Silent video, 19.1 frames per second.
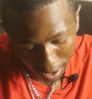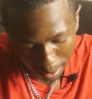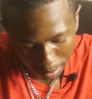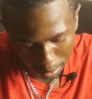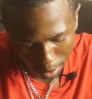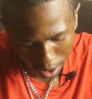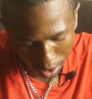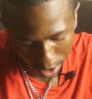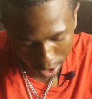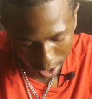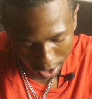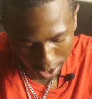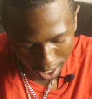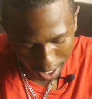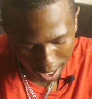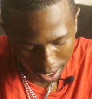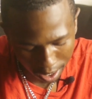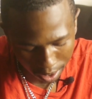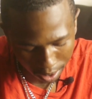rap about
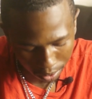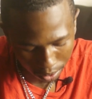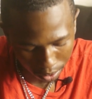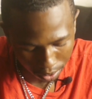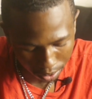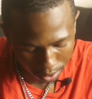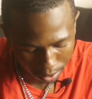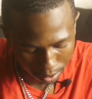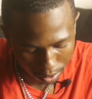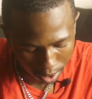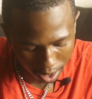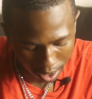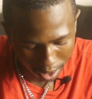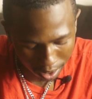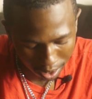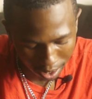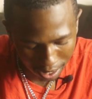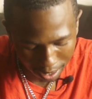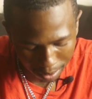everything I go through.
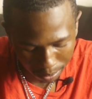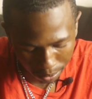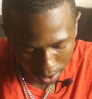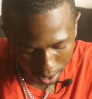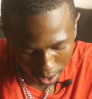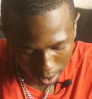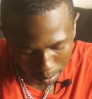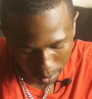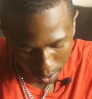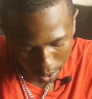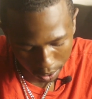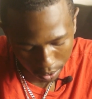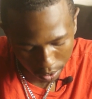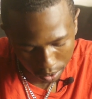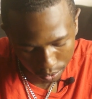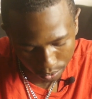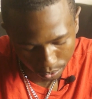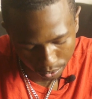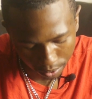Anything I'm thinking about.
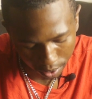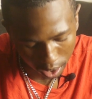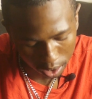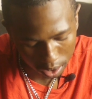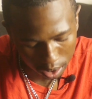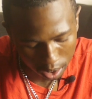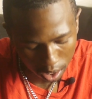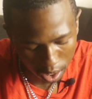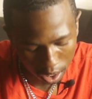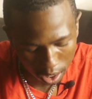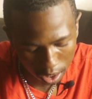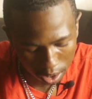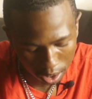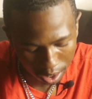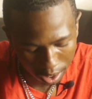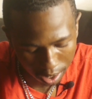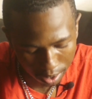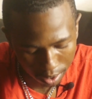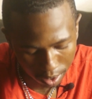I just let that
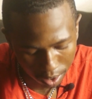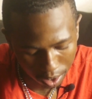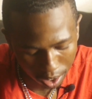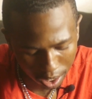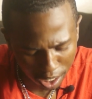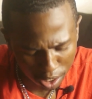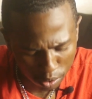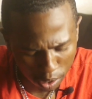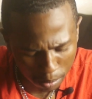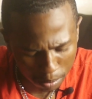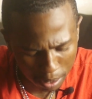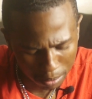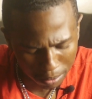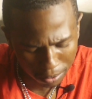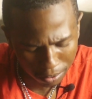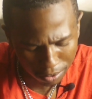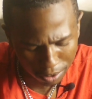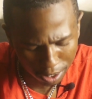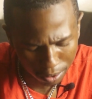shit out. I think that's why people
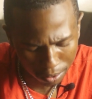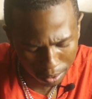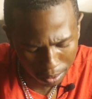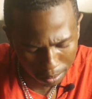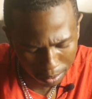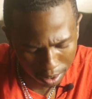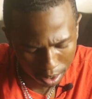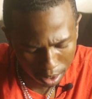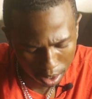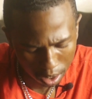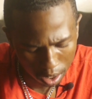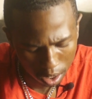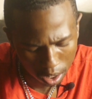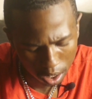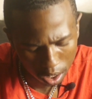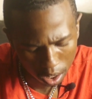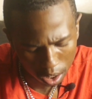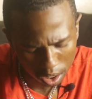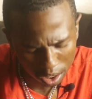fuck with me.
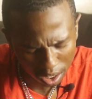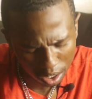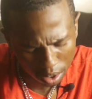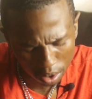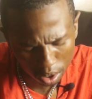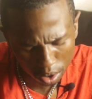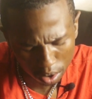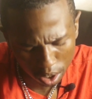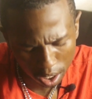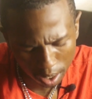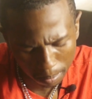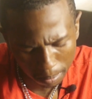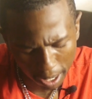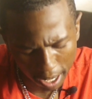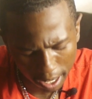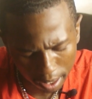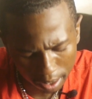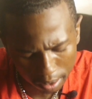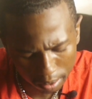Because I don't hold nothing
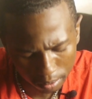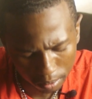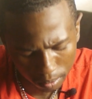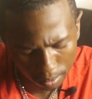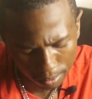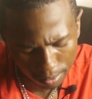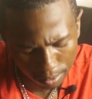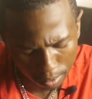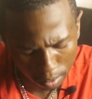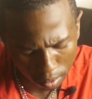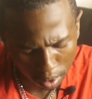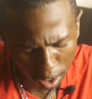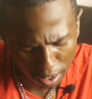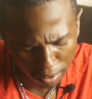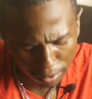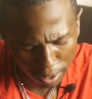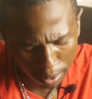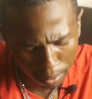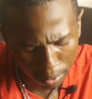back.
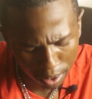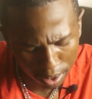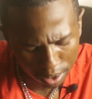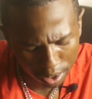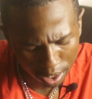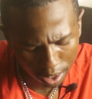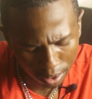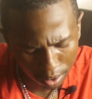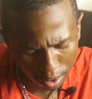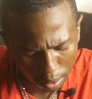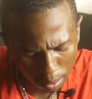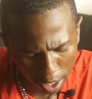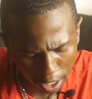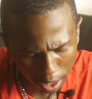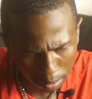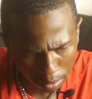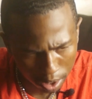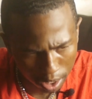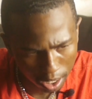Whatever I want to say on the mic, I'm
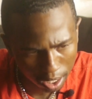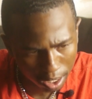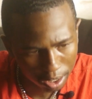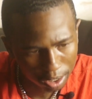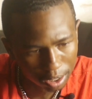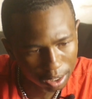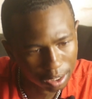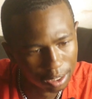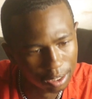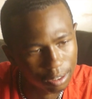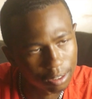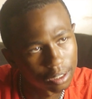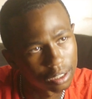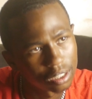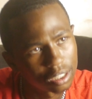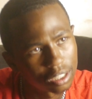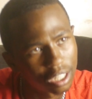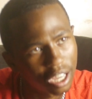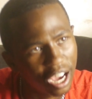going to say that
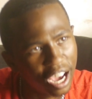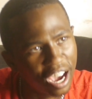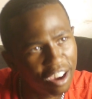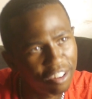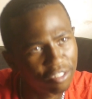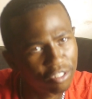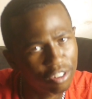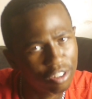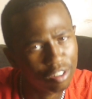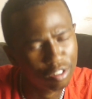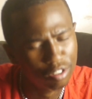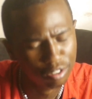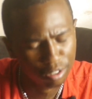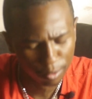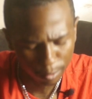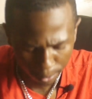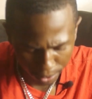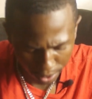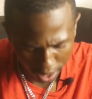shit. How I feel,
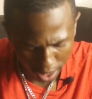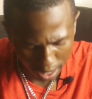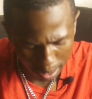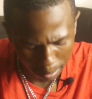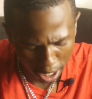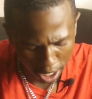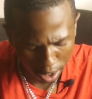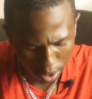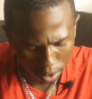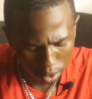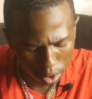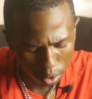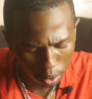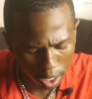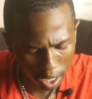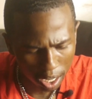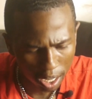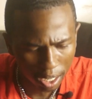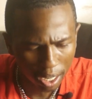and in my own
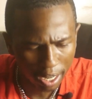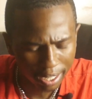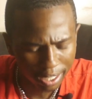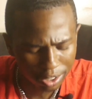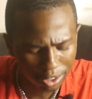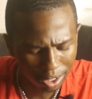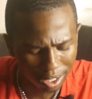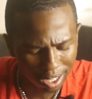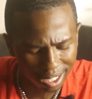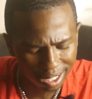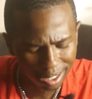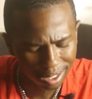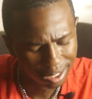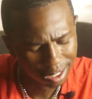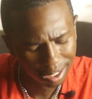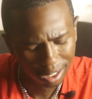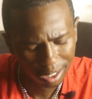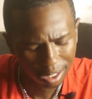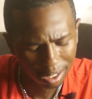swag. I ain't trying
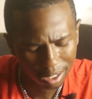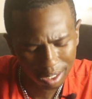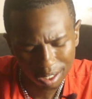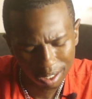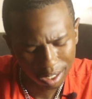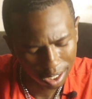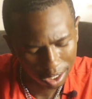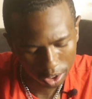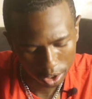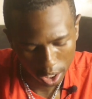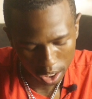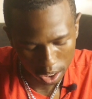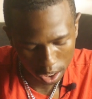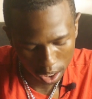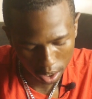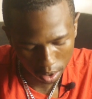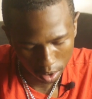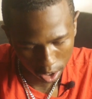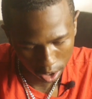to
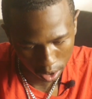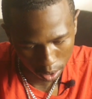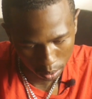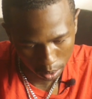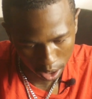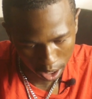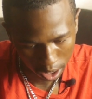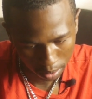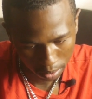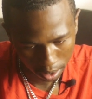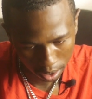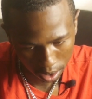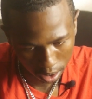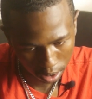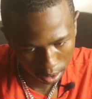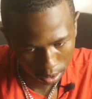sound like no YN.